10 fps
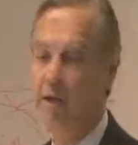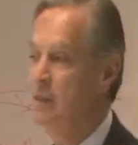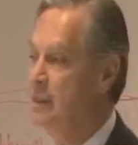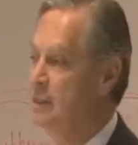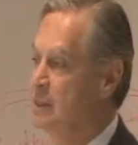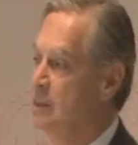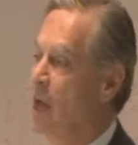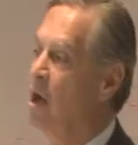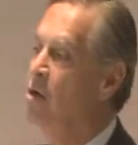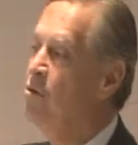And this
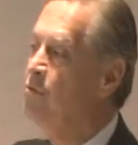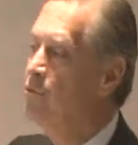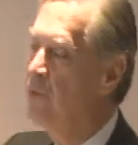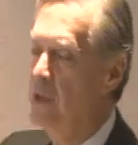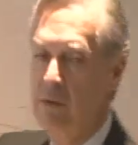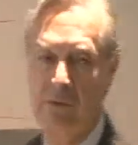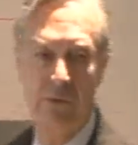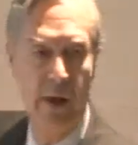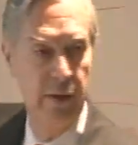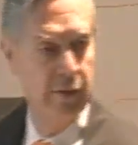is unfair
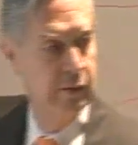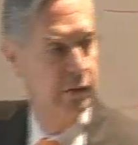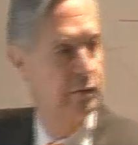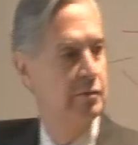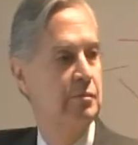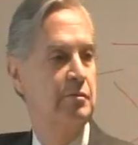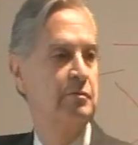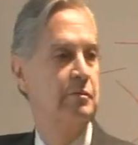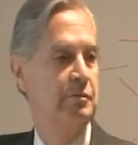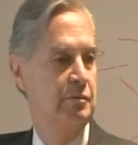trade.
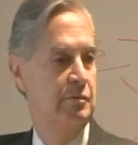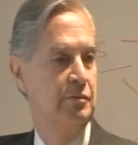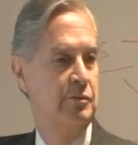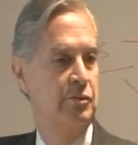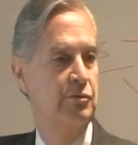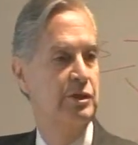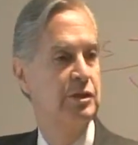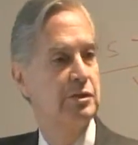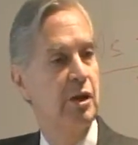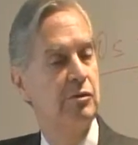The
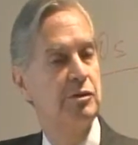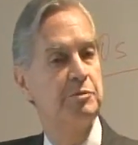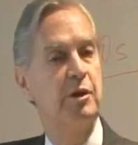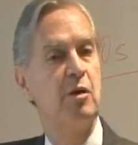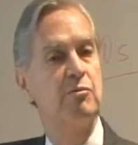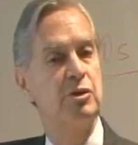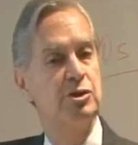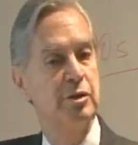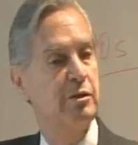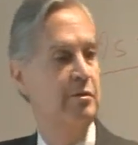richest countries become
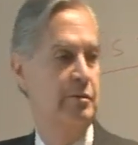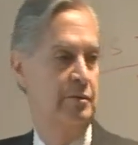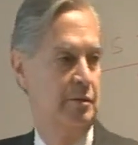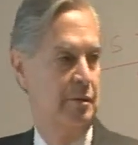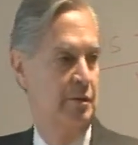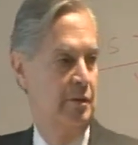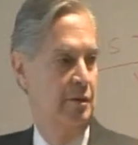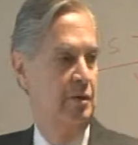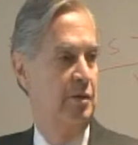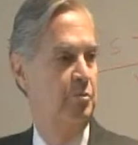richer,
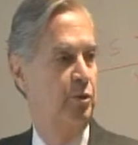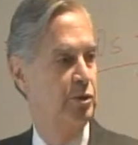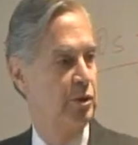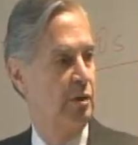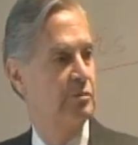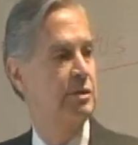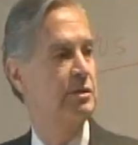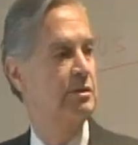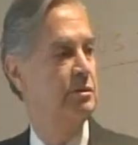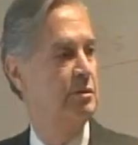the poorest
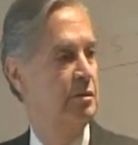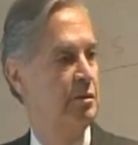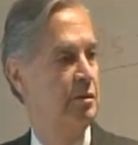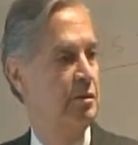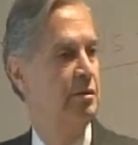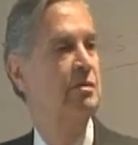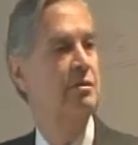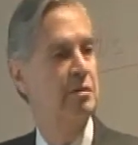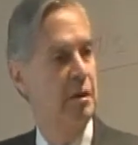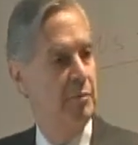countries
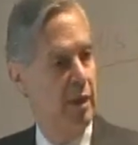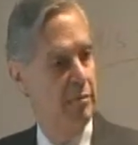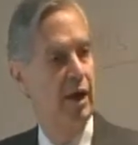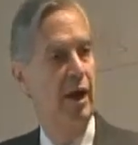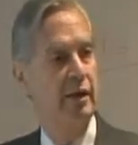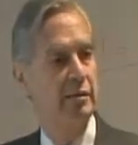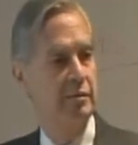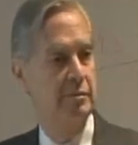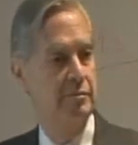remain behind.